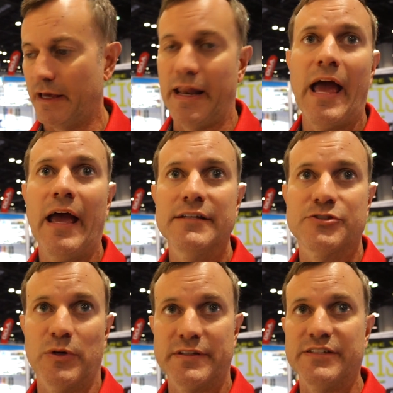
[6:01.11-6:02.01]
an
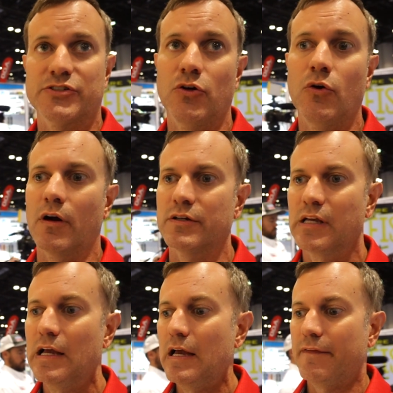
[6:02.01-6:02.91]
Edge with these lures,
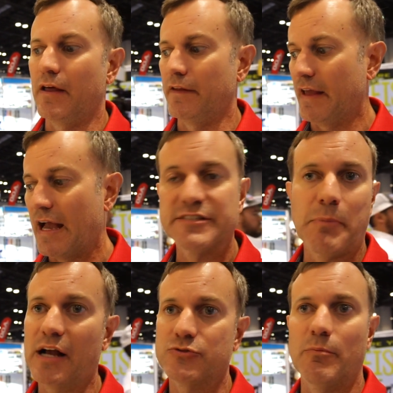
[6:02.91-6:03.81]
then the Edge
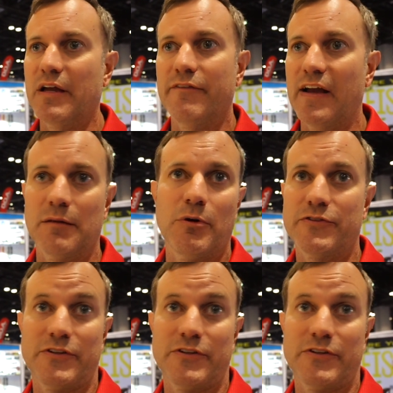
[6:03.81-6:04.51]
box won't be available